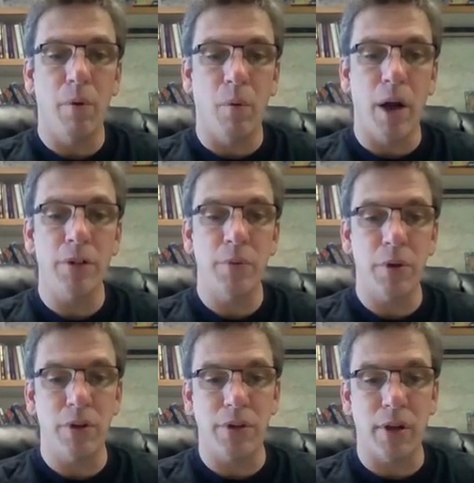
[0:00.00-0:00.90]
Watch
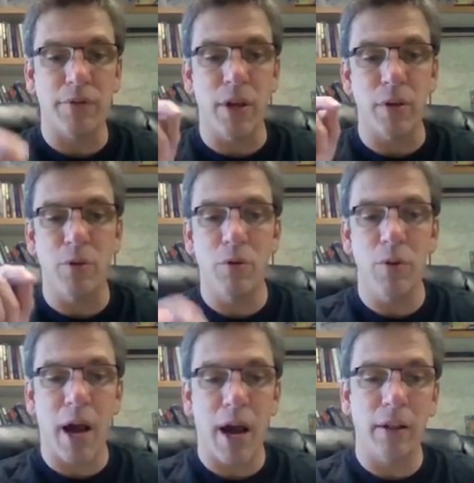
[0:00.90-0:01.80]
what yourselves that you do
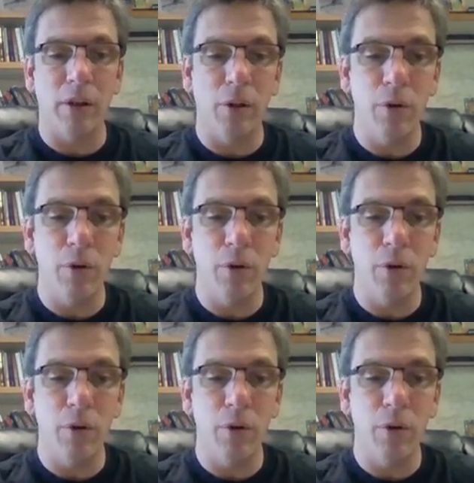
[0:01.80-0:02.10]
not